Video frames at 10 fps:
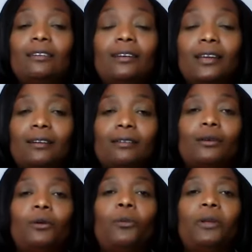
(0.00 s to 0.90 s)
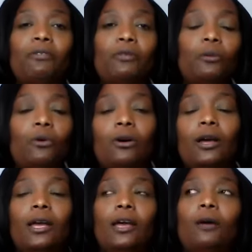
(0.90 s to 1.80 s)
Did her hair, went for a
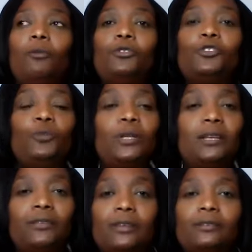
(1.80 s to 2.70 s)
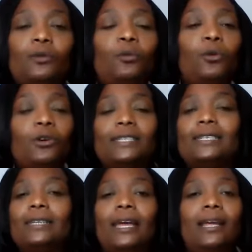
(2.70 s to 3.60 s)
walk. And would you believe it? The world
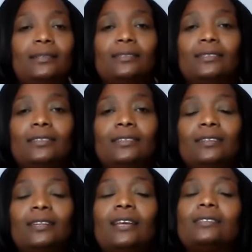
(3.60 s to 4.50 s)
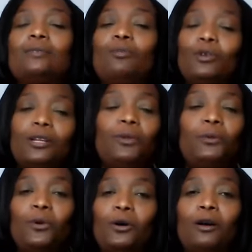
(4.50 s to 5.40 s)
didn't end. The next morning
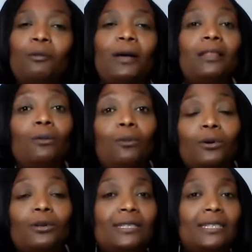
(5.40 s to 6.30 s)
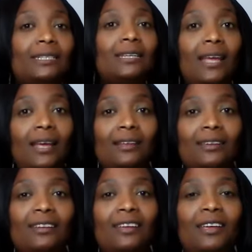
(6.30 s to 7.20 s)
we woke up and the world didn't
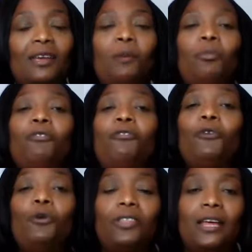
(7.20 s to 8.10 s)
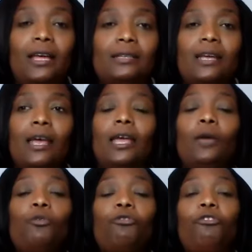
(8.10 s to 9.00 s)
end. Before that,
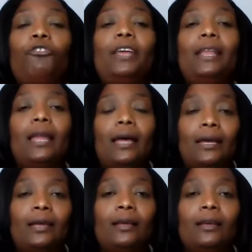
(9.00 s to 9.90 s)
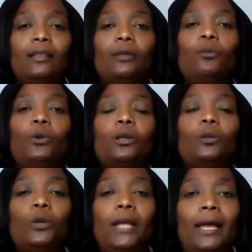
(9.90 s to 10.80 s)
it would feel like the
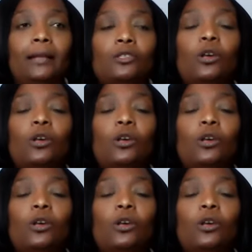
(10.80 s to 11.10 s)
world would end.